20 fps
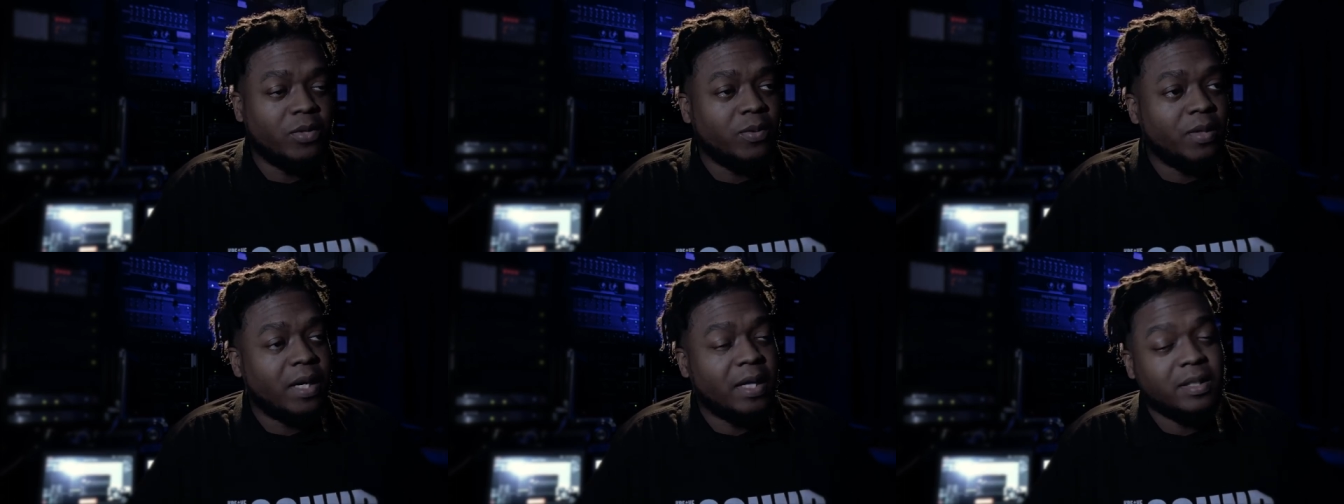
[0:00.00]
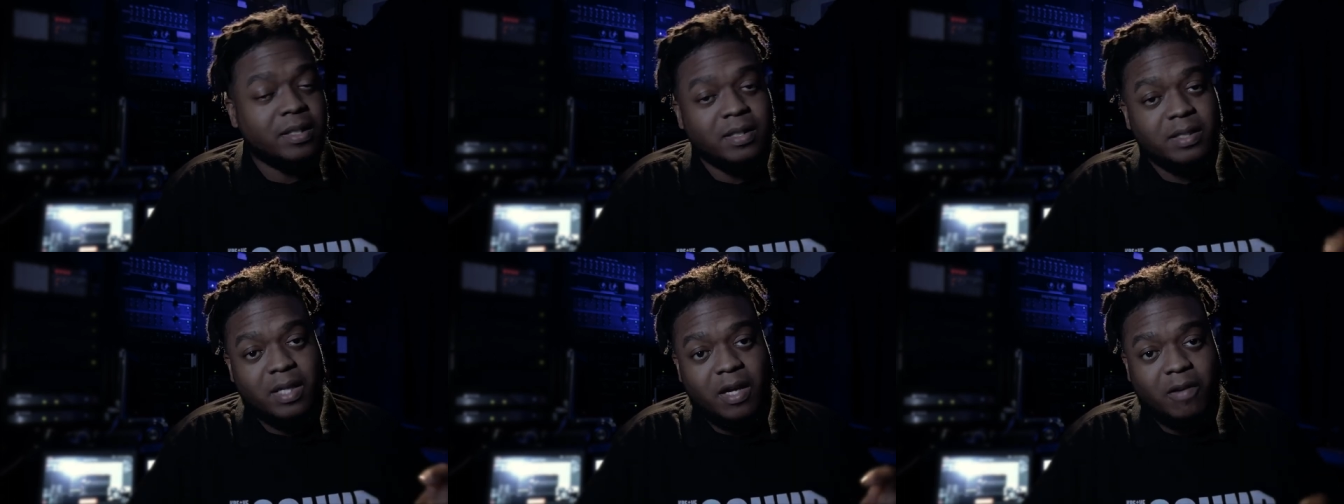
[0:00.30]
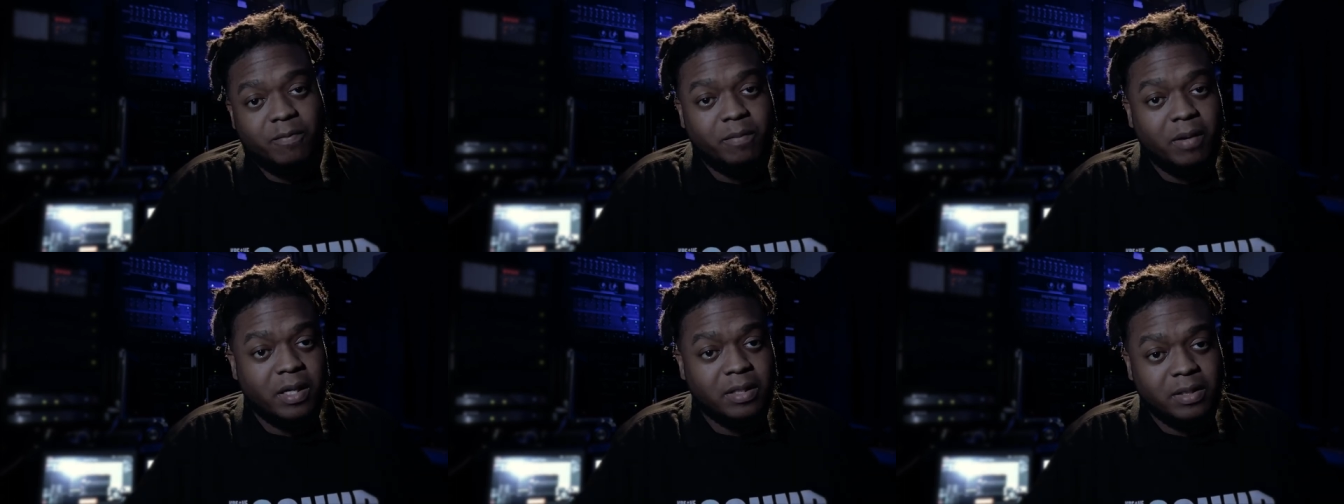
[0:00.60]
You got the
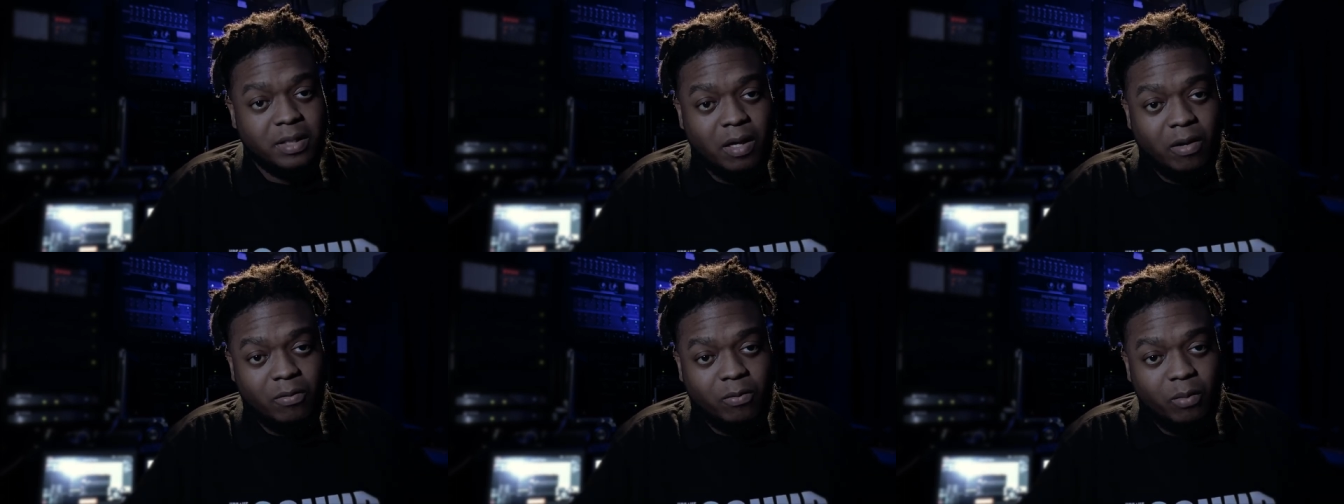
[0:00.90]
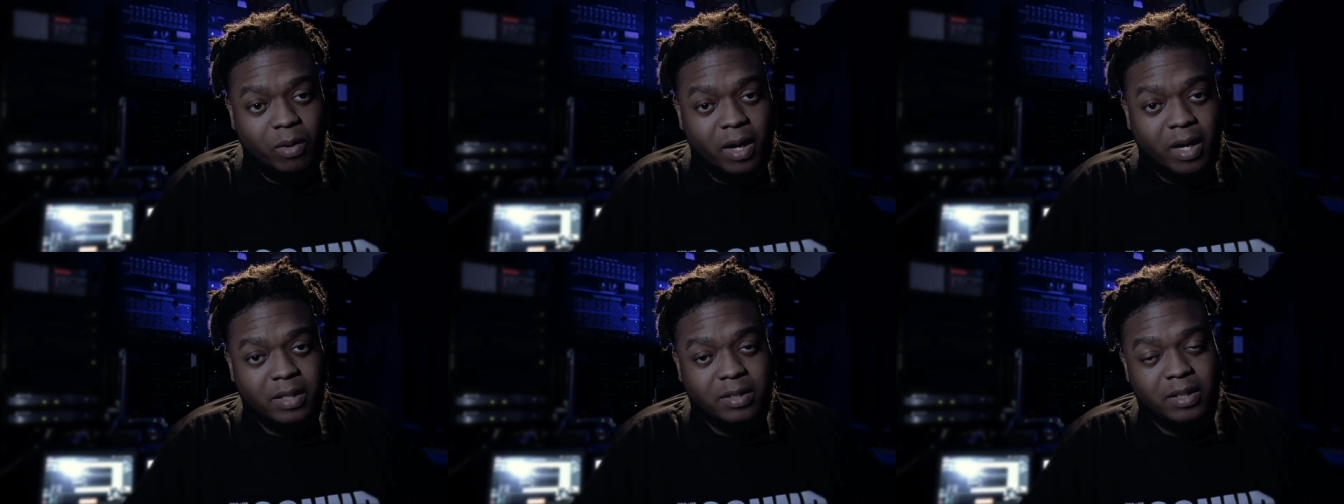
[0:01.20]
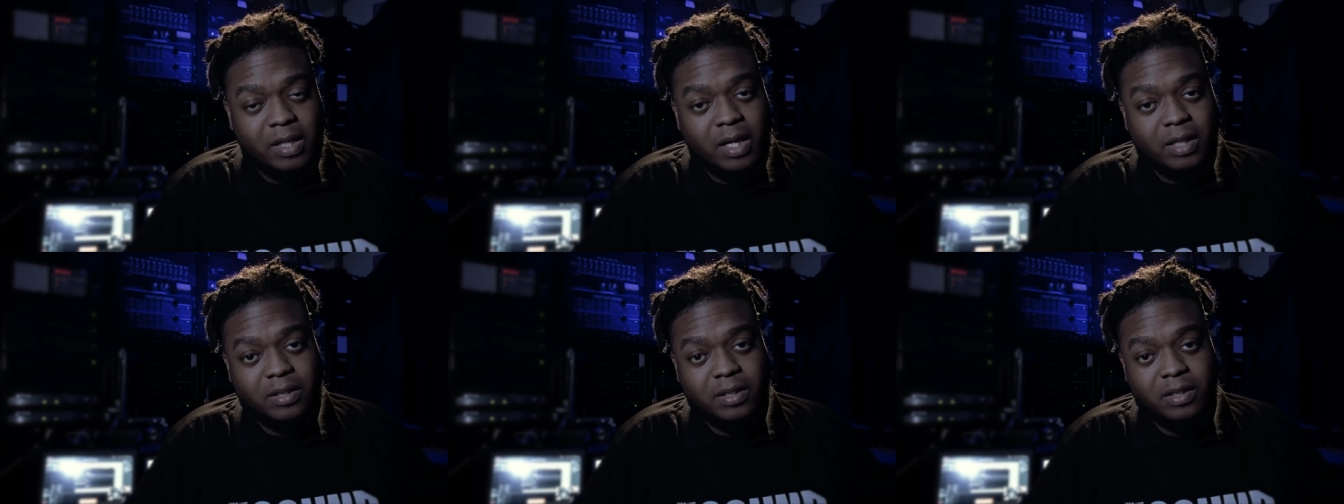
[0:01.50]
South by
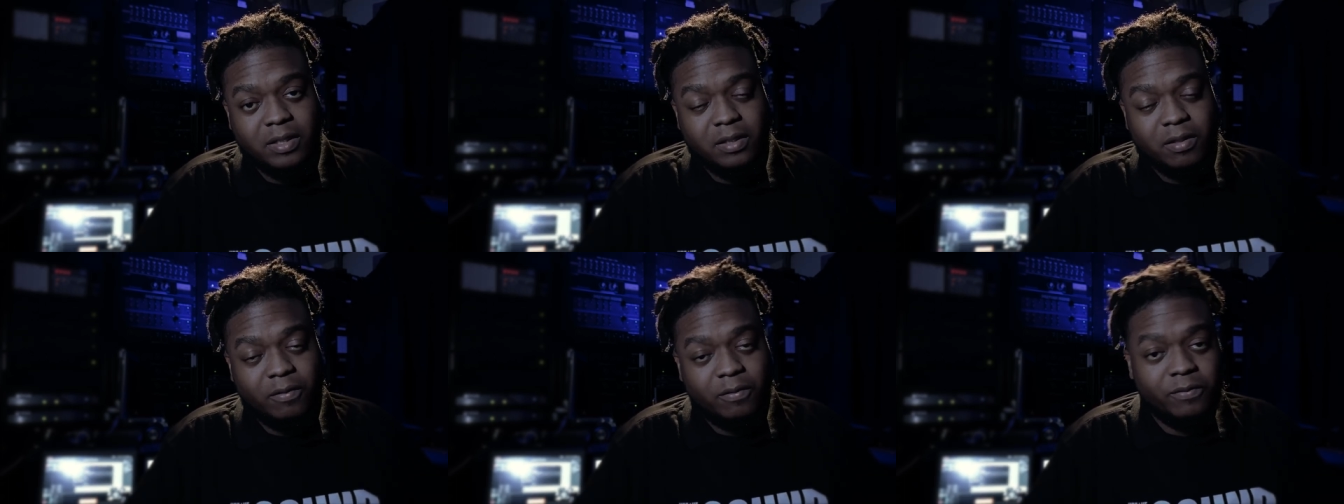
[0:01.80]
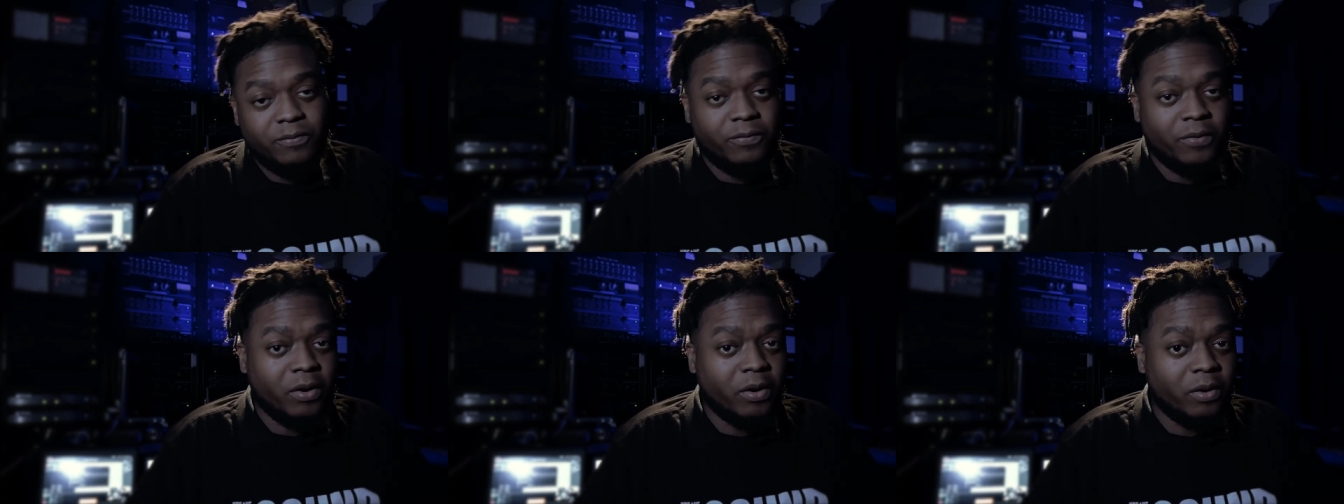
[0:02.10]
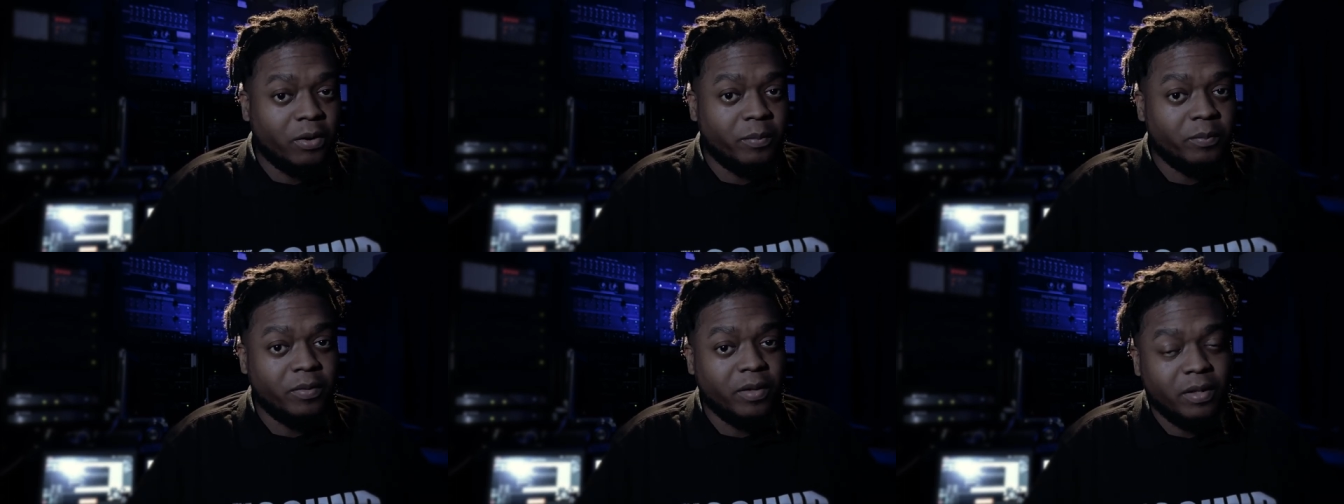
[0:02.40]
Southwest that just
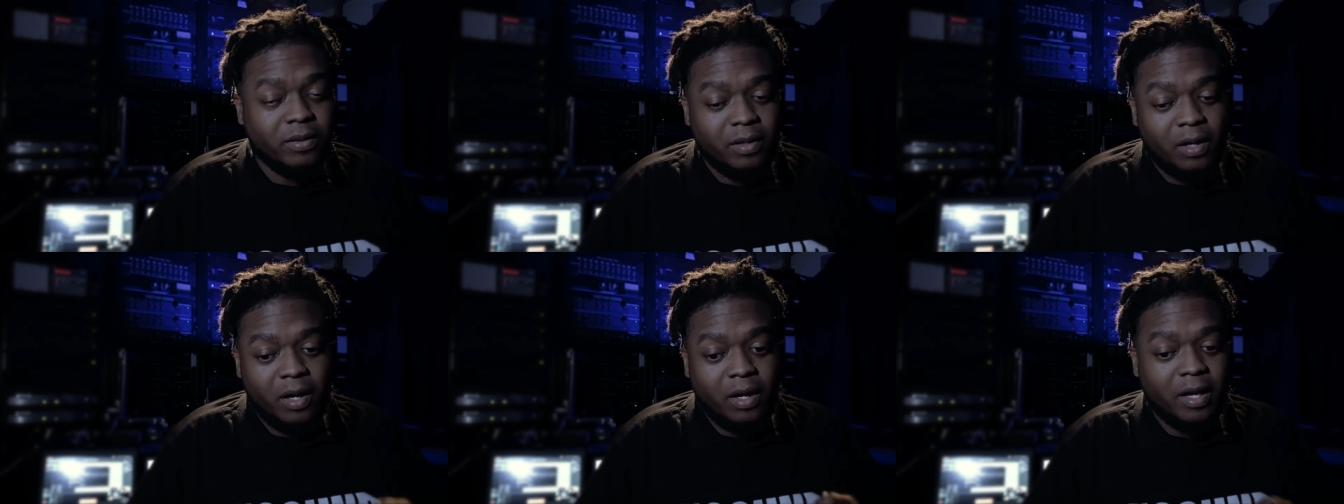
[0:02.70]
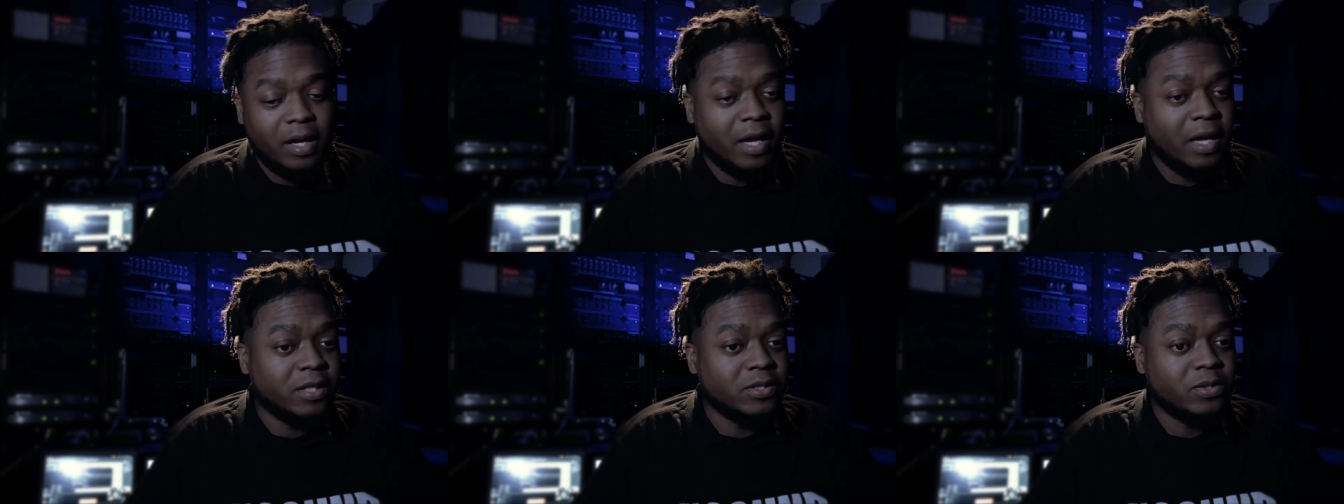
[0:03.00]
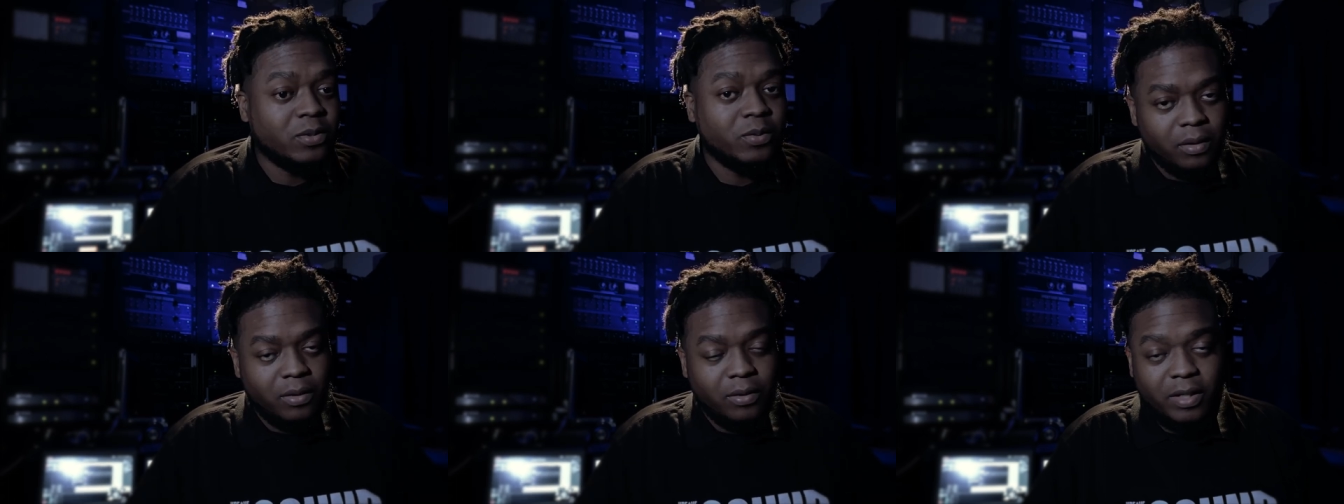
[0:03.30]
confirmed that they're canceled.